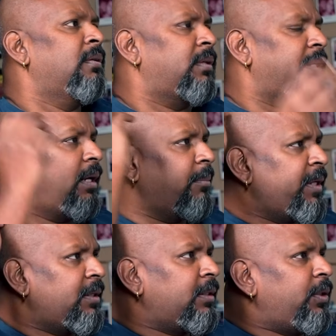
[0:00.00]
Yeah,
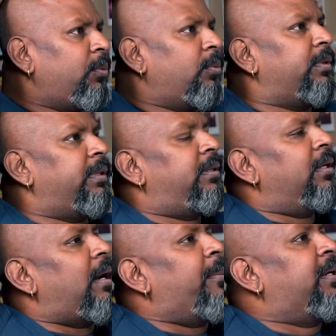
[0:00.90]

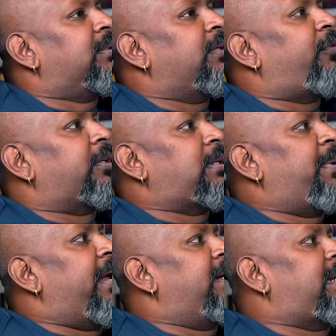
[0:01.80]
see, for
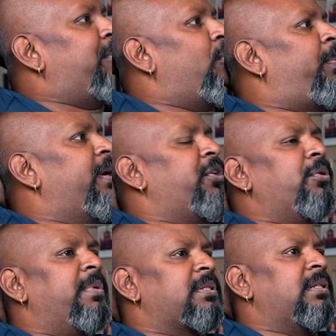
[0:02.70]
example, anytime you open a new
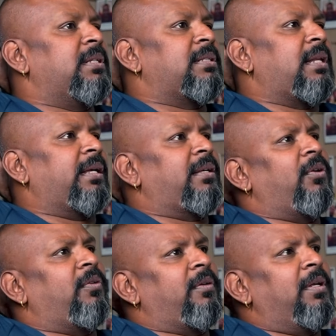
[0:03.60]
business, like,
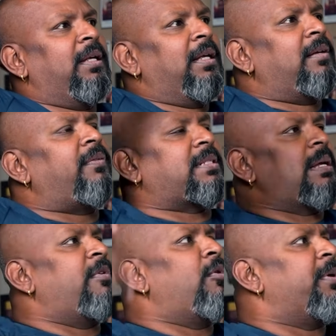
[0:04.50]
the first
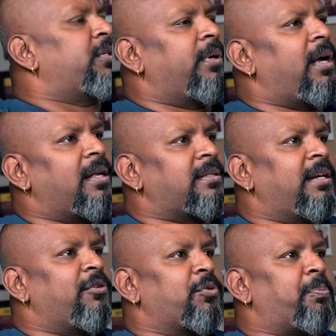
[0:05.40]
time you opened Jonah's
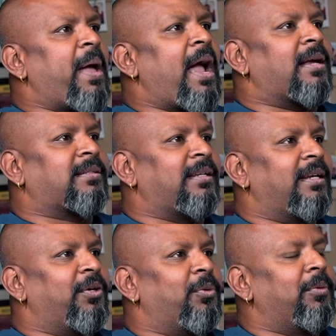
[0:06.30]
and it was packed,
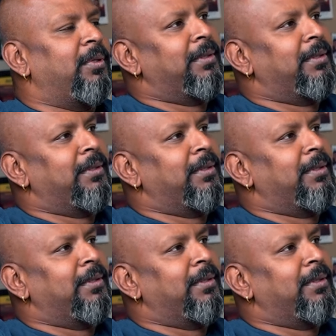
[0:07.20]
and,